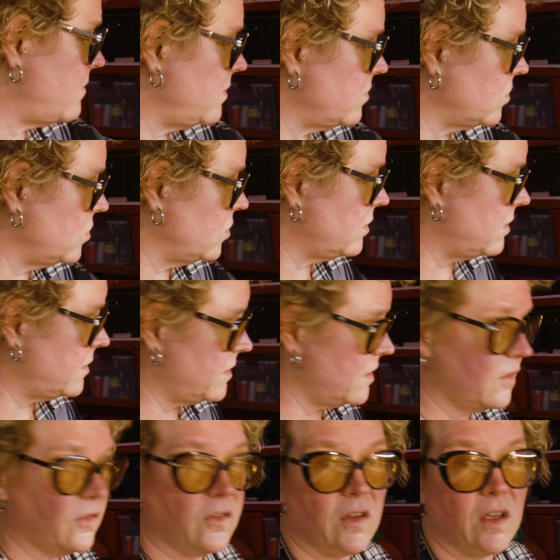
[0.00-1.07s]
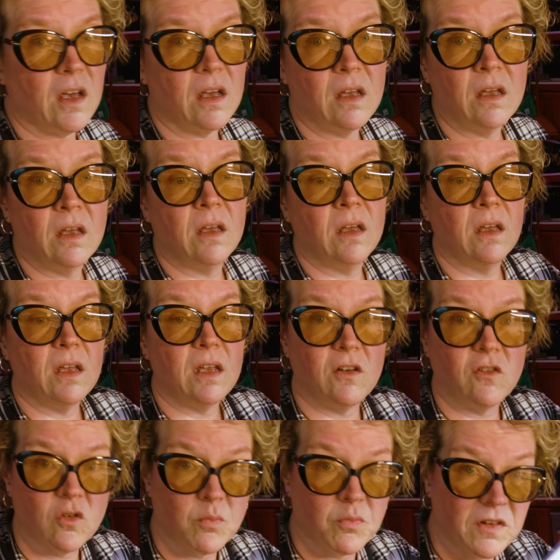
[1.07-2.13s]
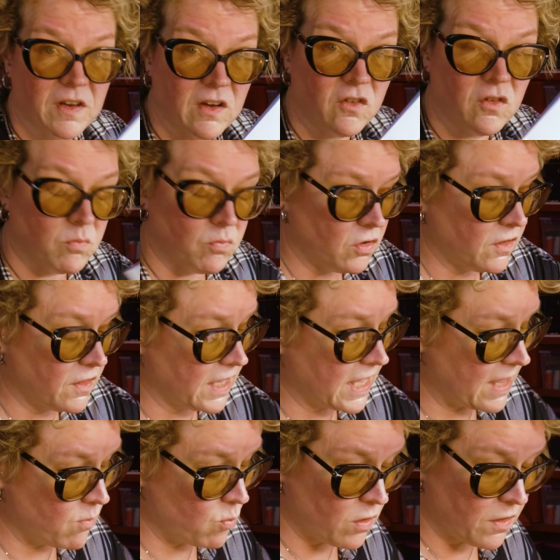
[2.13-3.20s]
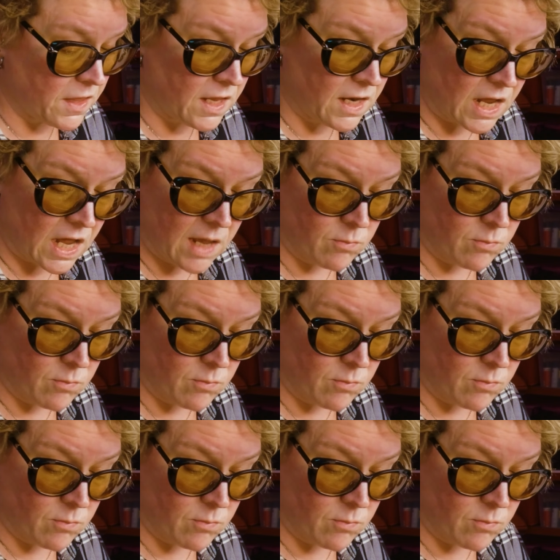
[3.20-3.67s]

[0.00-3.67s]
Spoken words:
haven't even looked at this interpretation book that came with it.